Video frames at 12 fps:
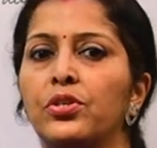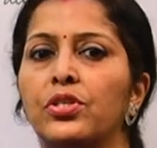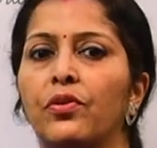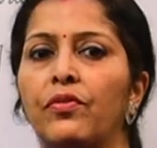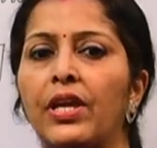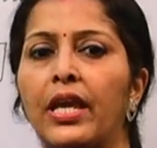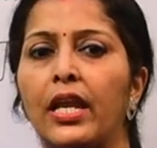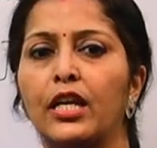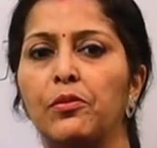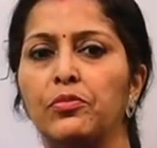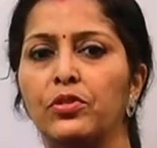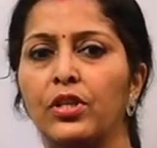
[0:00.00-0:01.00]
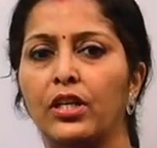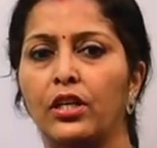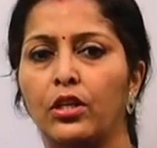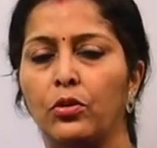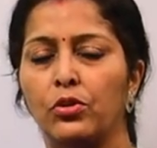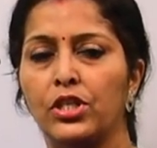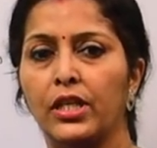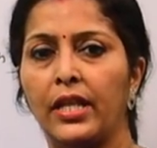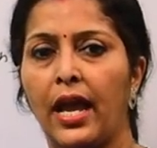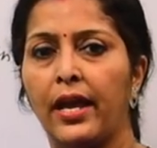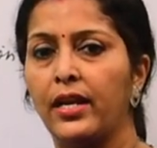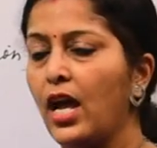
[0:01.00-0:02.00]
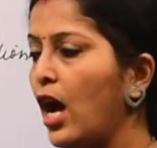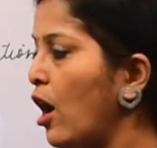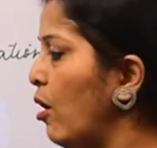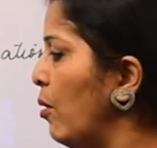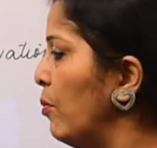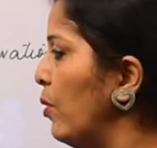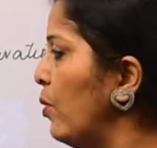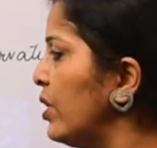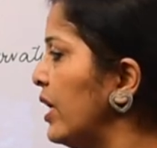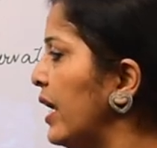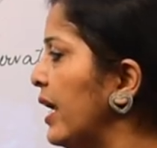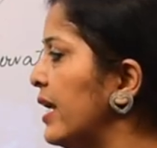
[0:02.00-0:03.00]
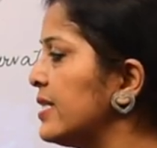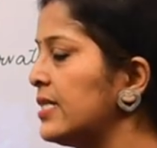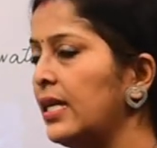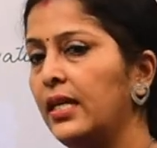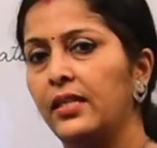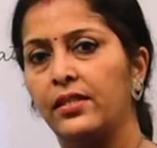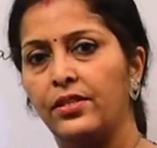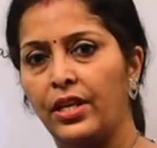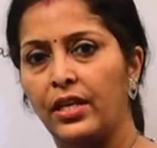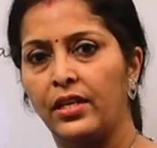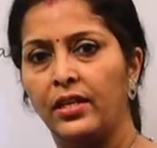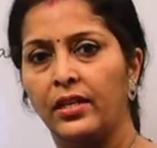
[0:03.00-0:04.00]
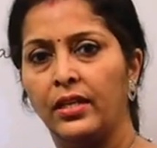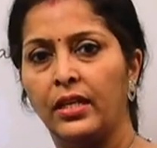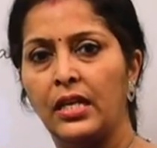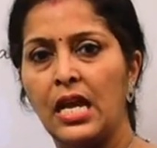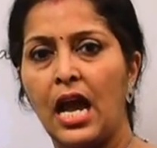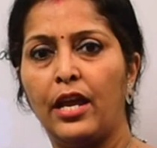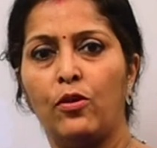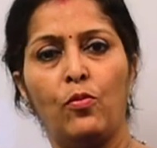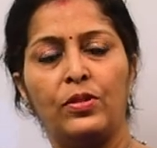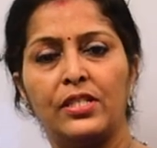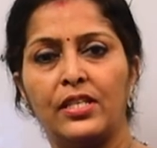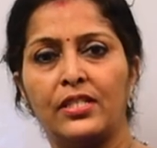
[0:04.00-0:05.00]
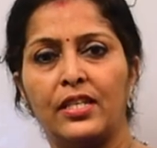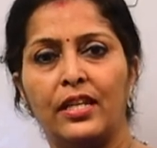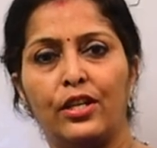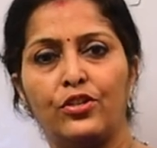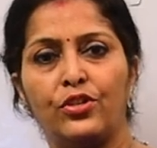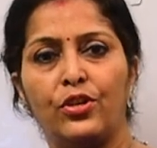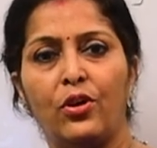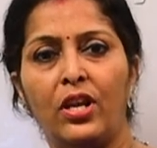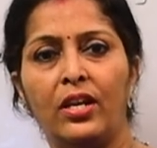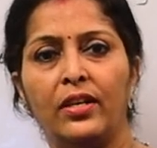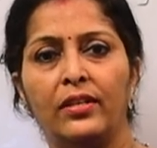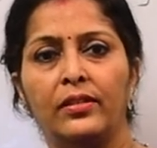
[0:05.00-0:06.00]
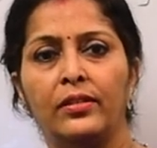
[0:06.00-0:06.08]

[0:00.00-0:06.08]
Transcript: So we can come to the conclusion that our mode is 3. I hope this is clear to you all.